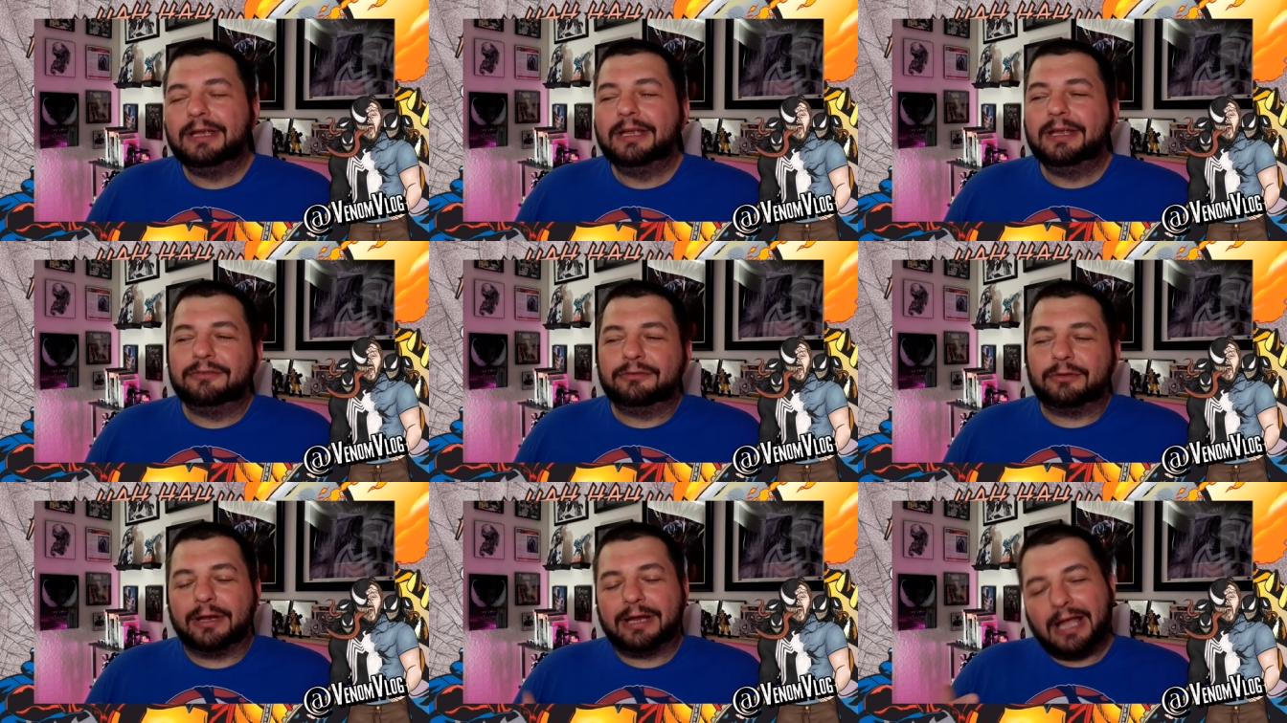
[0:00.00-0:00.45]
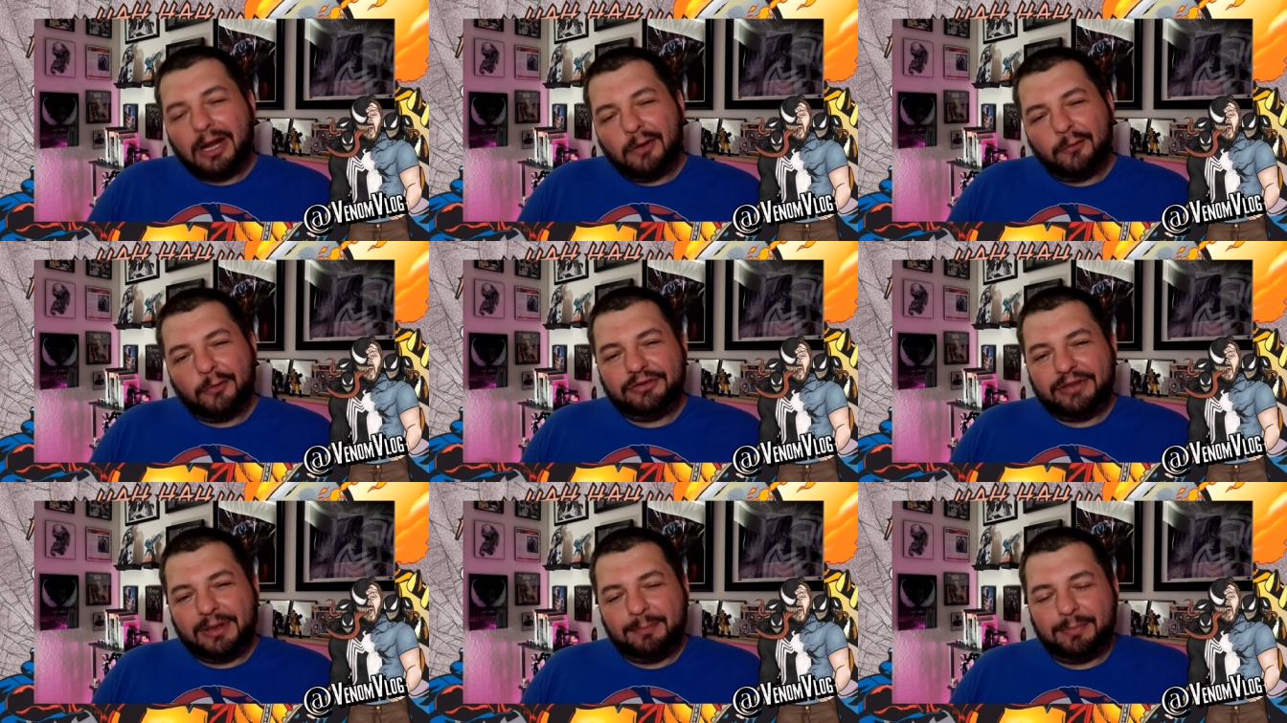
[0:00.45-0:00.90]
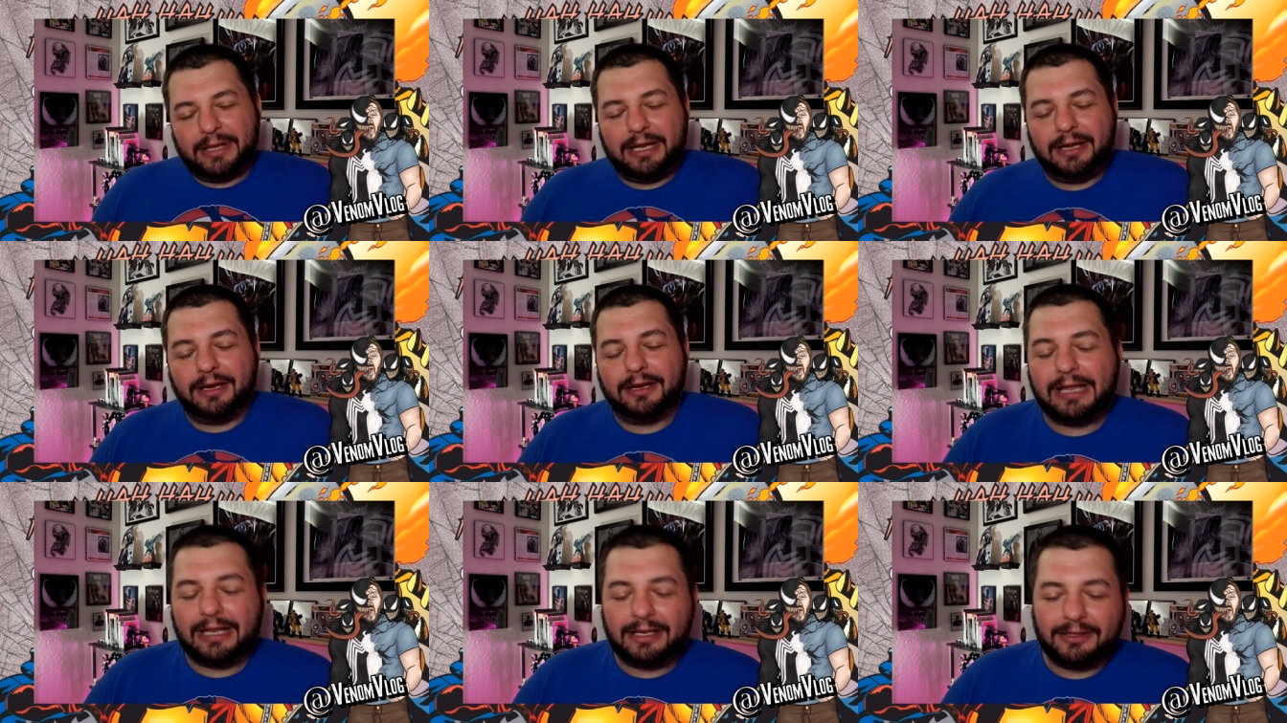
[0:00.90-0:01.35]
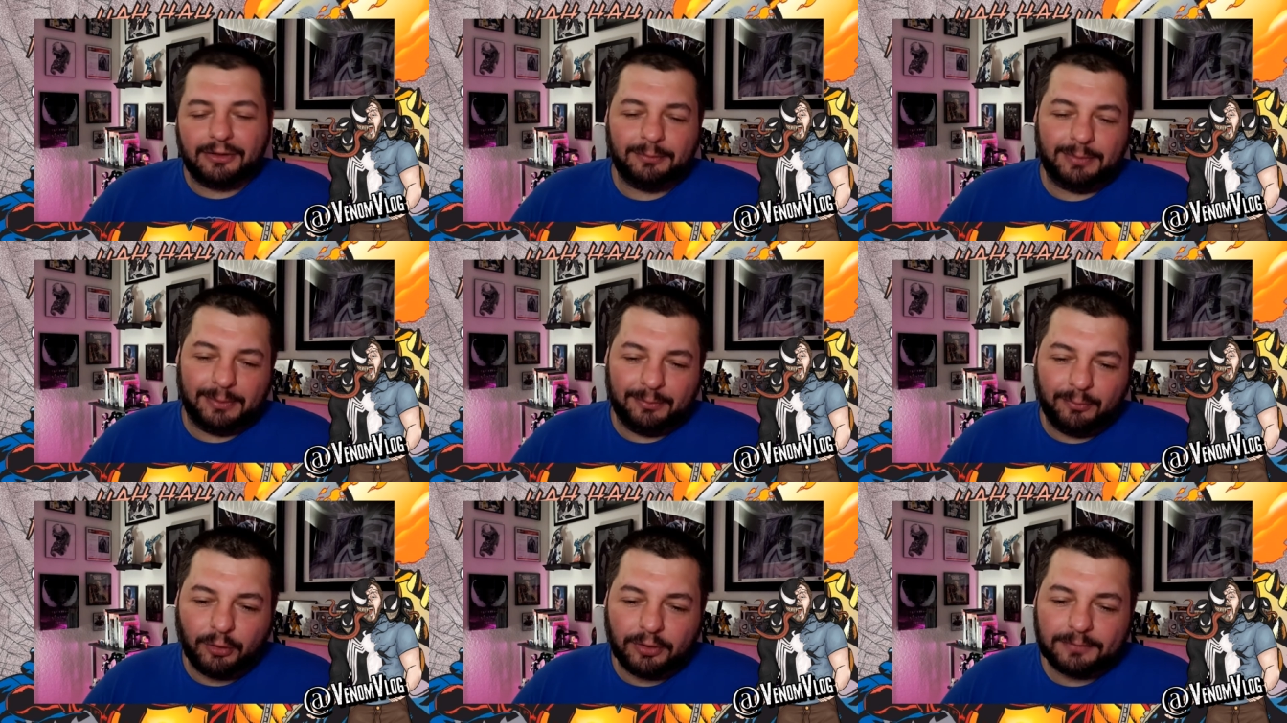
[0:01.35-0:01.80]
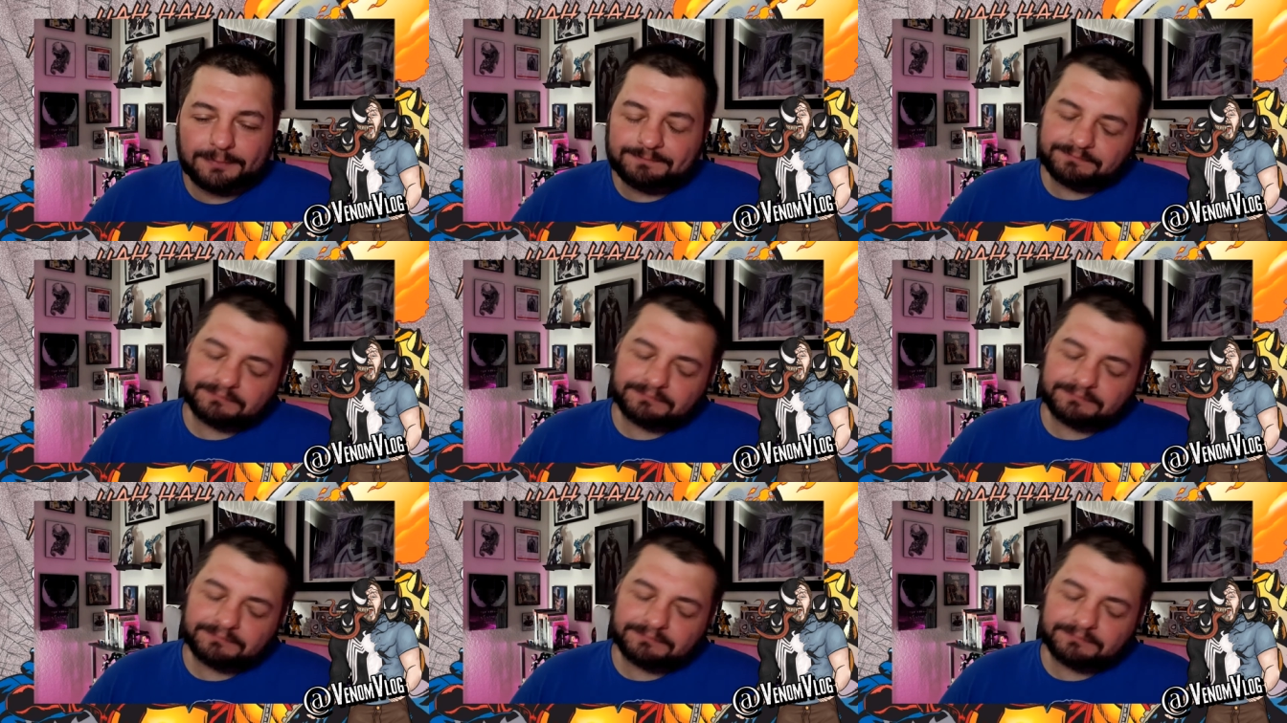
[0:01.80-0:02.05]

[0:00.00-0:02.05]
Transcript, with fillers: So I kind of wish they played on that a little bit more.